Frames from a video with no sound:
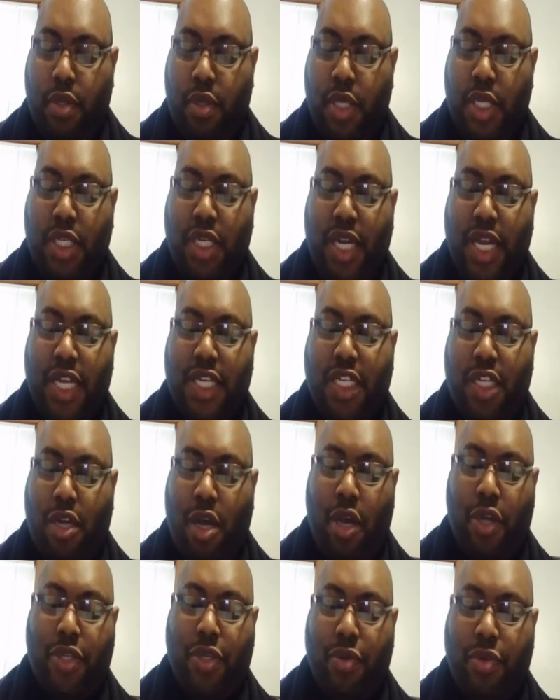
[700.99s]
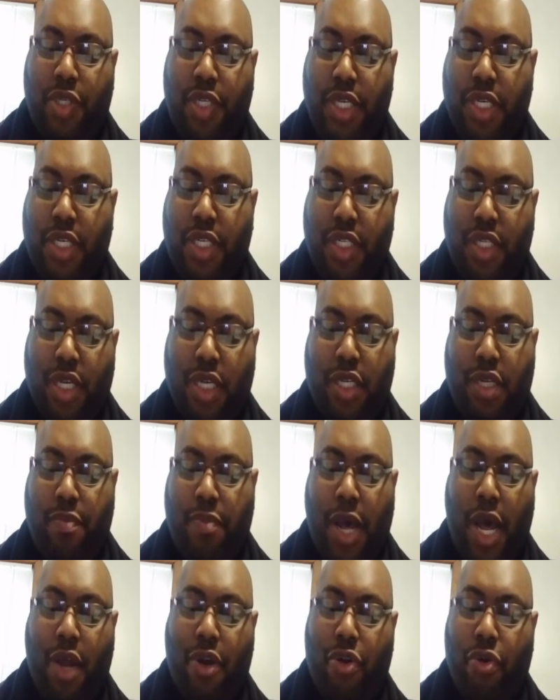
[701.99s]
This lesson also teaches us
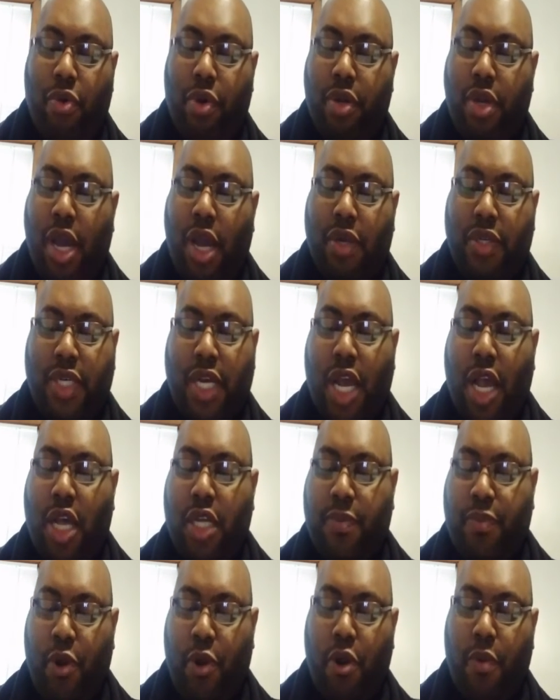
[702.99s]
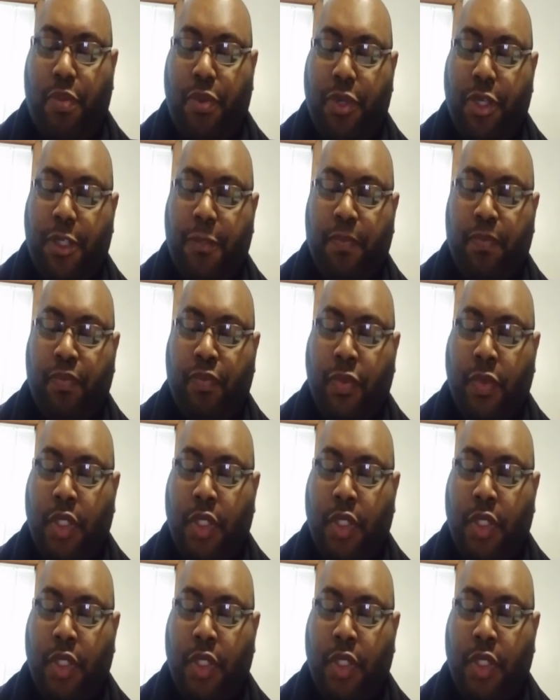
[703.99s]
about knowing our child's purpose.